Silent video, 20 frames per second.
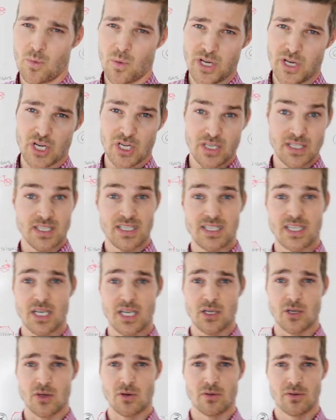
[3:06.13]
We couldn't see
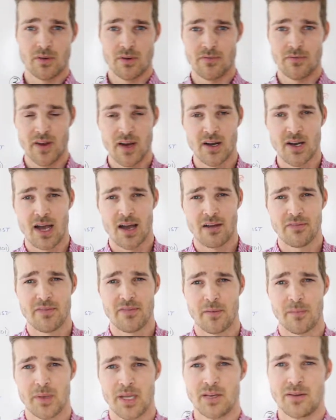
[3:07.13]
you. Fair enough.
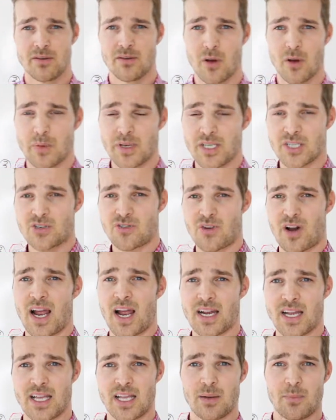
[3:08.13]
I mean, nobody's
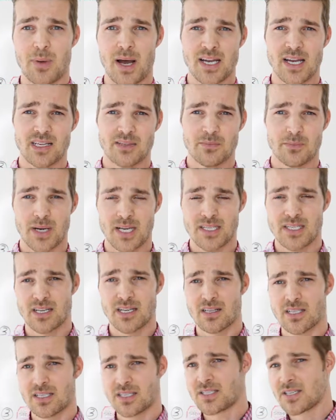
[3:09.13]
trying to hit a
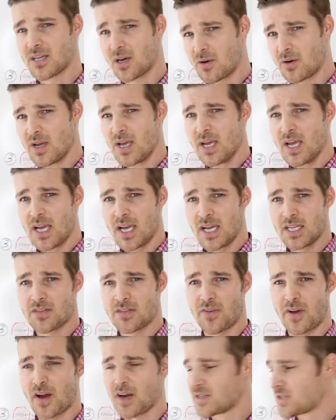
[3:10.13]
bicyclist, so it's
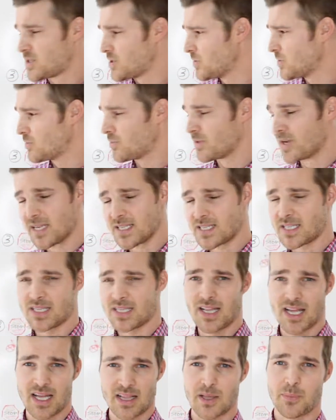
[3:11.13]
fair to
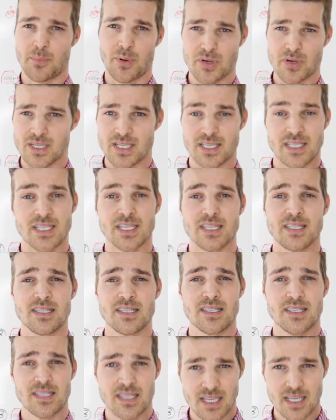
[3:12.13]
reason that the person
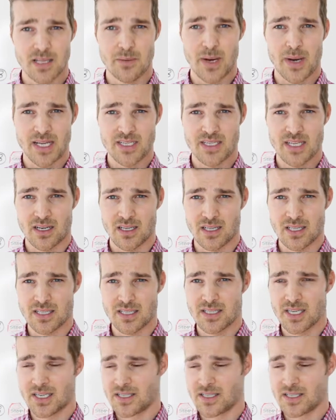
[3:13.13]
didn't see the bicyclist.